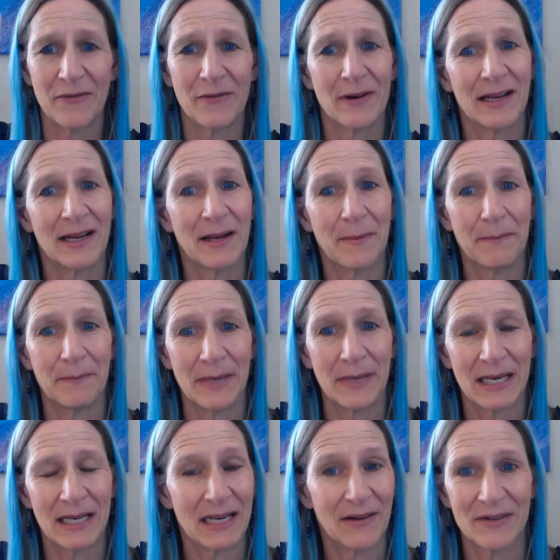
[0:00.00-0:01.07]
every
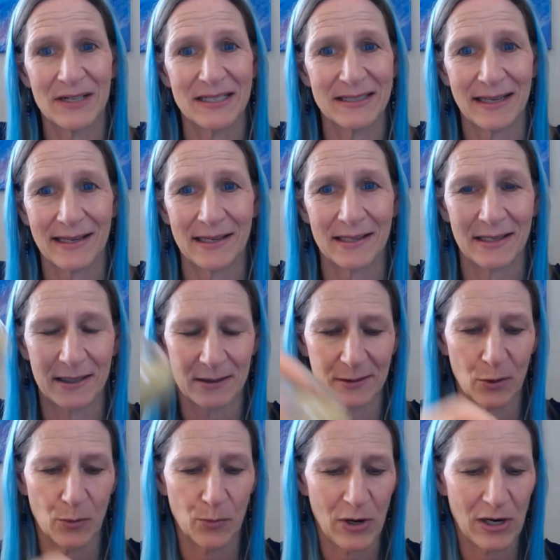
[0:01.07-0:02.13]
minute, every second is
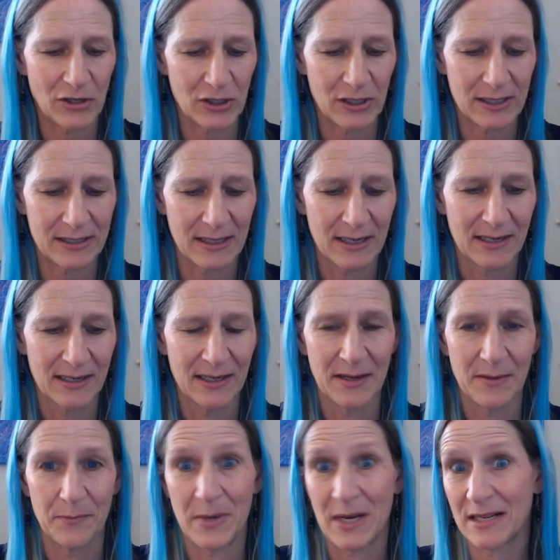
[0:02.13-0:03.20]
so precious
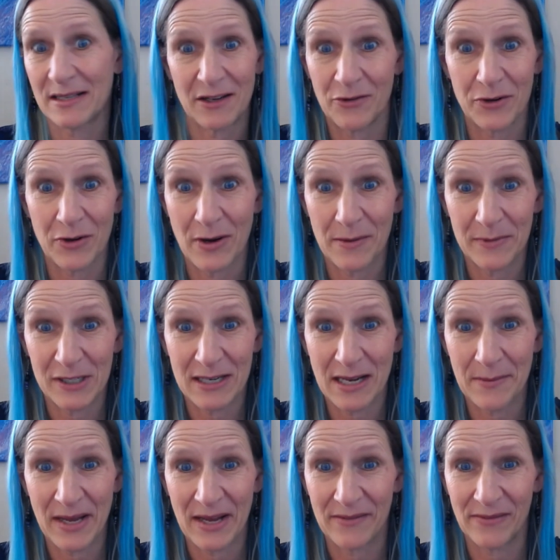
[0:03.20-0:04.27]
because I don't know how much
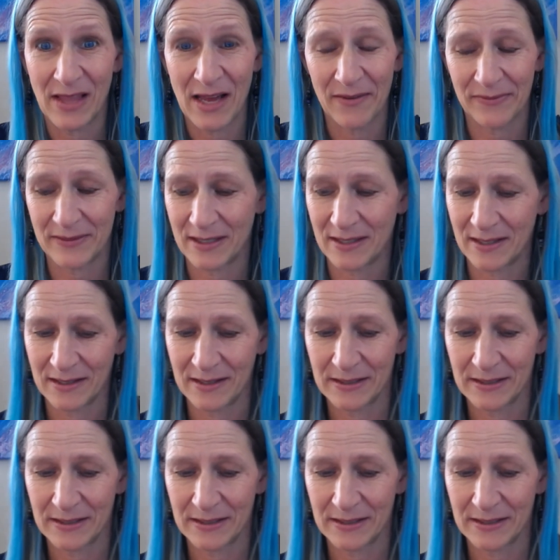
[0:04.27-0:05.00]
time I have left.